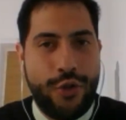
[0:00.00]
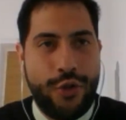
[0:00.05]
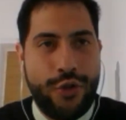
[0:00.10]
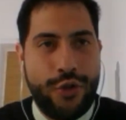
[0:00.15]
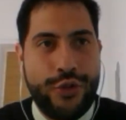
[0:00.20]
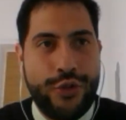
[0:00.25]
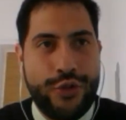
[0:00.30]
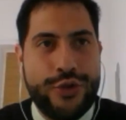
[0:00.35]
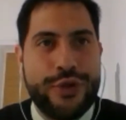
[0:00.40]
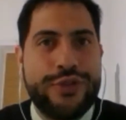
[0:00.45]

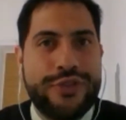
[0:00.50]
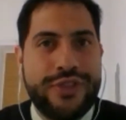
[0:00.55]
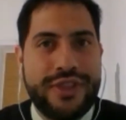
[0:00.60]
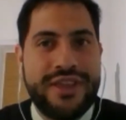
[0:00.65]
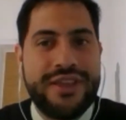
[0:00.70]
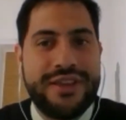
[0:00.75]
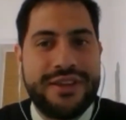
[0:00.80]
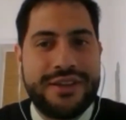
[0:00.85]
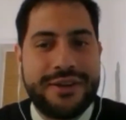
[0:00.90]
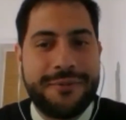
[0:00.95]
Do you
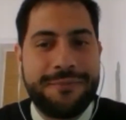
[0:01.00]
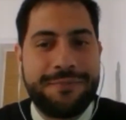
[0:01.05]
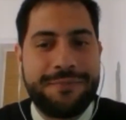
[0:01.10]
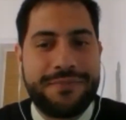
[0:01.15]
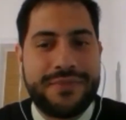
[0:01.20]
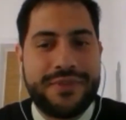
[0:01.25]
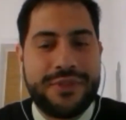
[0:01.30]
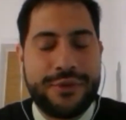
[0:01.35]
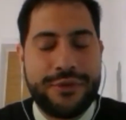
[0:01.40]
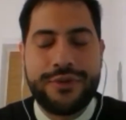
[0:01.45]
think
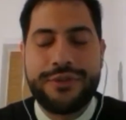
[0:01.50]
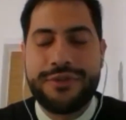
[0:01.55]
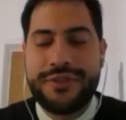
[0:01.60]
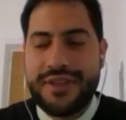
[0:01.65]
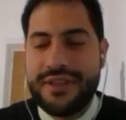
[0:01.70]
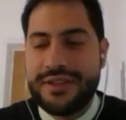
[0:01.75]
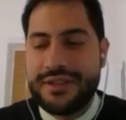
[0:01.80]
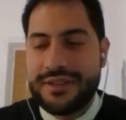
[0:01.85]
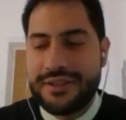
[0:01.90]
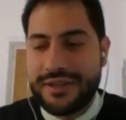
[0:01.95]

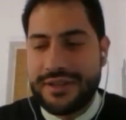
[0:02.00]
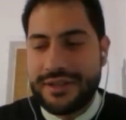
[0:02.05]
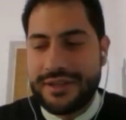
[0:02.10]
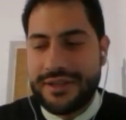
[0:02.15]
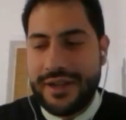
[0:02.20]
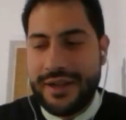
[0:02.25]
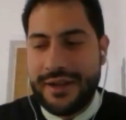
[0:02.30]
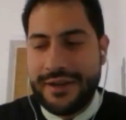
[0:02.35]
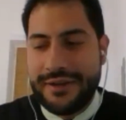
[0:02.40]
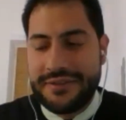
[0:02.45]

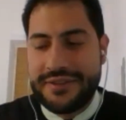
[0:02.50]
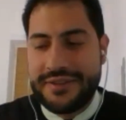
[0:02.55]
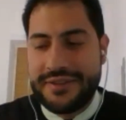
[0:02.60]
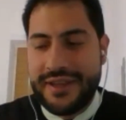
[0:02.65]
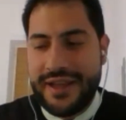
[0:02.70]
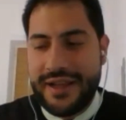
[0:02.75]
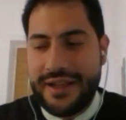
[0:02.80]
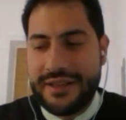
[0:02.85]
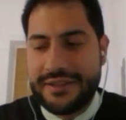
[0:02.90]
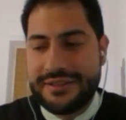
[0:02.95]

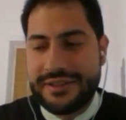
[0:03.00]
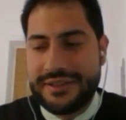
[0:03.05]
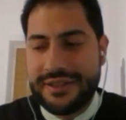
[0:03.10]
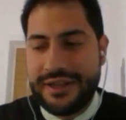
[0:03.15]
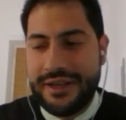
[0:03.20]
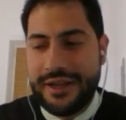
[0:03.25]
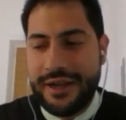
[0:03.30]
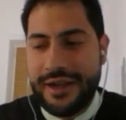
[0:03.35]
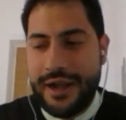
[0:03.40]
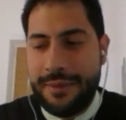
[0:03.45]
that,
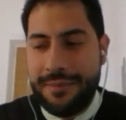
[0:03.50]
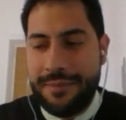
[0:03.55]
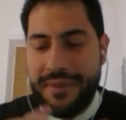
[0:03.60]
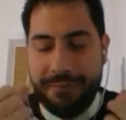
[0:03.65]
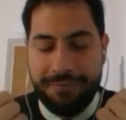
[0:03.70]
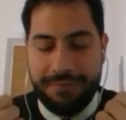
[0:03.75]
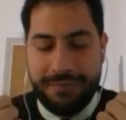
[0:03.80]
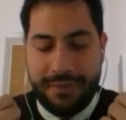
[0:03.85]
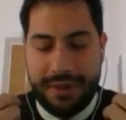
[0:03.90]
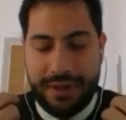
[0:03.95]
I
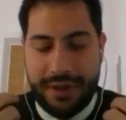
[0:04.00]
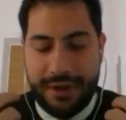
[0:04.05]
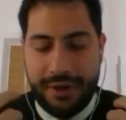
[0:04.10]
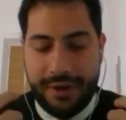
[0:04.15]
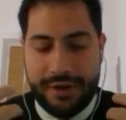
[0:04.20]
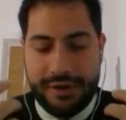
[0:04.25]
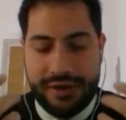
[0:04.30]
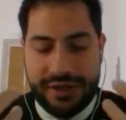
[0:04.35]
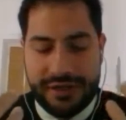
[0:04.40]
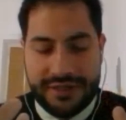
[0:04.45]
mean,
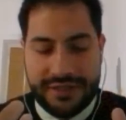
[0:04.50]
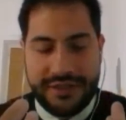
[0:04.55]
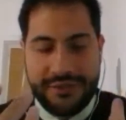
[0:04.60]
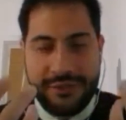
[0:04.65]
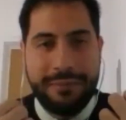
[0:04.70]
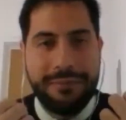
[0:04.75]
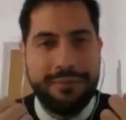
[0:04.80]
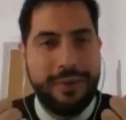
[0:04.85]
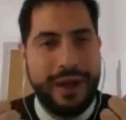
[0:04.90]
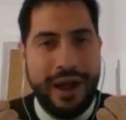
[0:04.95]
let's
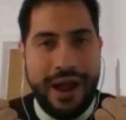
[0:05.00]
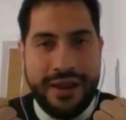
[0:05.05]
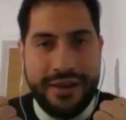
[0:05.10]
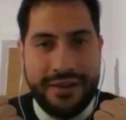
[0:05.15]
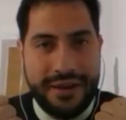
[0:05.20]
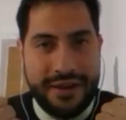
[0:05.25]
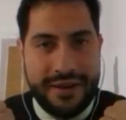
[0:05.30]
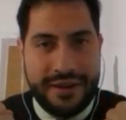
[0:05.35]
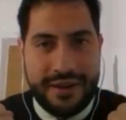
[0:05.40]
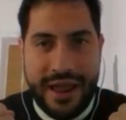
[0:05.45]
grab, I
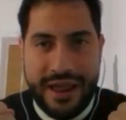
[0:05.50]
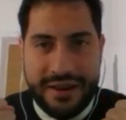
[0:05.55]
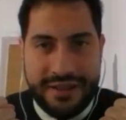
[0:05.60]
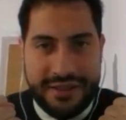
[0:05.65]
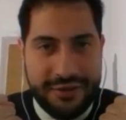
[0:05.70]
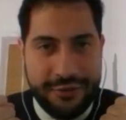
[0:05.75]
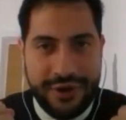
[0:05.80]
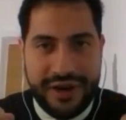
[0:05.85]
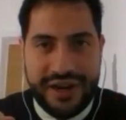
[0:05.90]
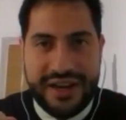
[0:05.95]

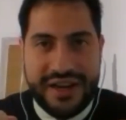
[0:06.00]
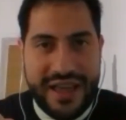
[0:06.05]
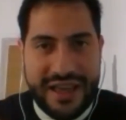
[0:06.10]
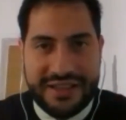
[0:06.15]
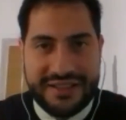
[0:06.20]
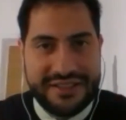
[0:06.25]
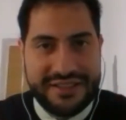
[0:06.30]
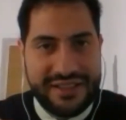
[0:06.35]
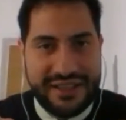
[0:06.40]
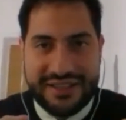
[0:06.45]
really like
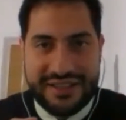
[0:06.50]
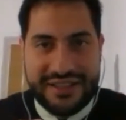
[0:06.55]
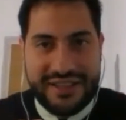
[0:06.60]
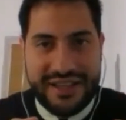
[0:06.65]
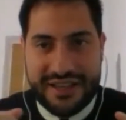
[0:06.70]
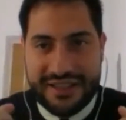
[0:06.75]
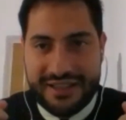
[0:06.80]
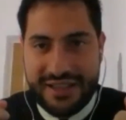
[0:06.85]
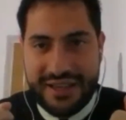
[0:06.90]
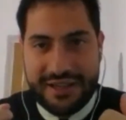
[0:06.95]
this
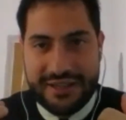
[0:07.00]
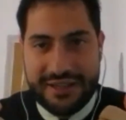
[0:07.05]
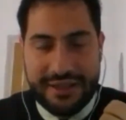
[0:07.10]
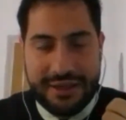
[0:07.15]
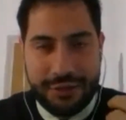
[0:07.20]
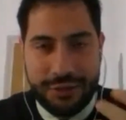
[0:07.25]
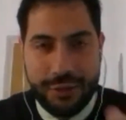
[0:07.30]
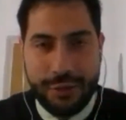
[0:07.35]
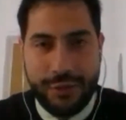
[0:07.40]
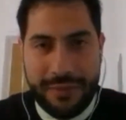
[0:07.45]
idea that
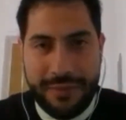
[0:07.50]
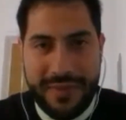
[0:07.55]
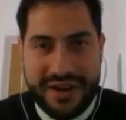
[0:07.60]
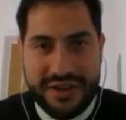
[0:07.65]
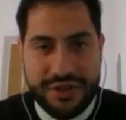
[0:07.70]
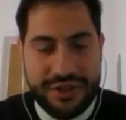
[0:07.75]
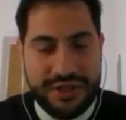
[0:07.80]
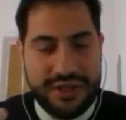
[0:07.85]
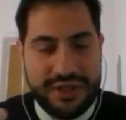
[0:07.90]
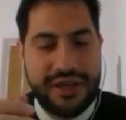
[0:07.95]
you were
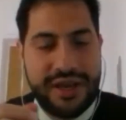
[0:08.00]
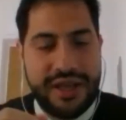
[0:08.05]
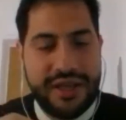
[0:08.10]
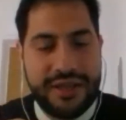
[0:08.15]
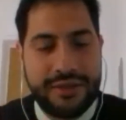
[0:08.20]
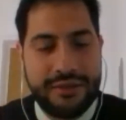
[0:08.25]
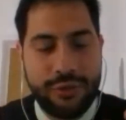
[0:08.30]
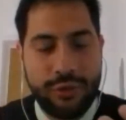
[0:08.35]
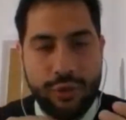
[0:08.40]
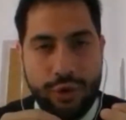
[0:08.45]
mentioning,
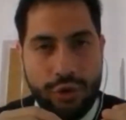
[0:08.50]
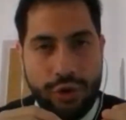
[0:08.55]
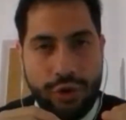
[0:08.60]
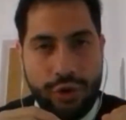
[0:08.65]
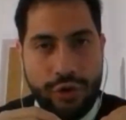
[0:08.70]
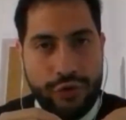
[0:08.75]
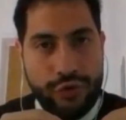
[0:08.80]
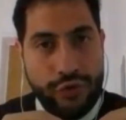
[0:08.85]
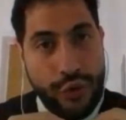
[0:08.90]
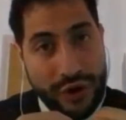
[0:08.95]
like
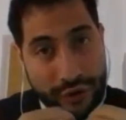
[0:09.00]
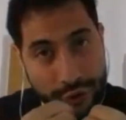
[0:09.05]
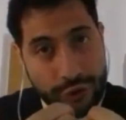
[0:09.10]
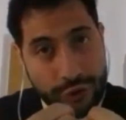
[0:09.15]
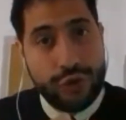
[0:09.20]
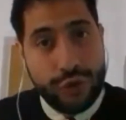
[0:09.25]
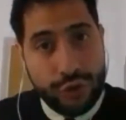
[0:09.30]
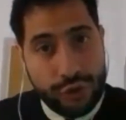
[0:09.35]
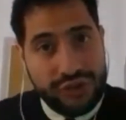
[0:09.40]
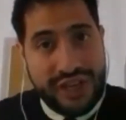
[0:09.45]
if you are going
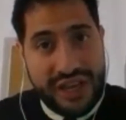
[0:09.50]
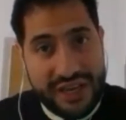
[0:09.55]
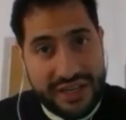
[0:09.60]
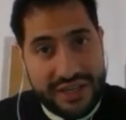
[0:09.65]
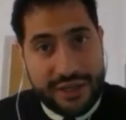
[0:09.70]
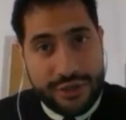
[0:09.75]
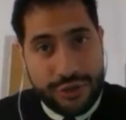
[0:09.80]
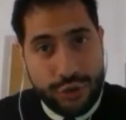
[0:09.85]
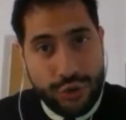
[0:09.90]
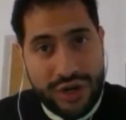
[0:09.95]
to say
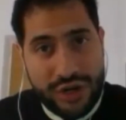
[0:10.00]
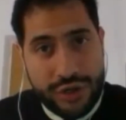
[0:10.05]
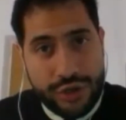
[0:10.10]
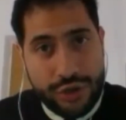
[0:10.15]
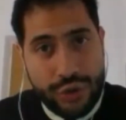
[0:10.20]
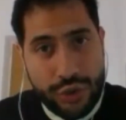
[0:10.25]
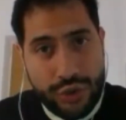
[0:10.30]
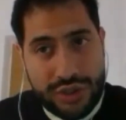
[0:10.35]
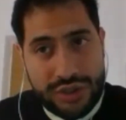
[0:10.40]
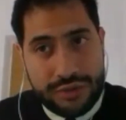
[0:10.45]
that you are
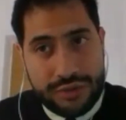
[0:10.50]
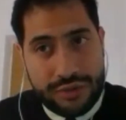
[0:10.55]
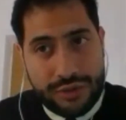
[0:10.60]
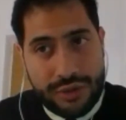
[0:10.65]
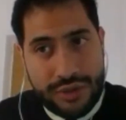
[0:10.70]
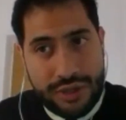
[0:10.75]
doing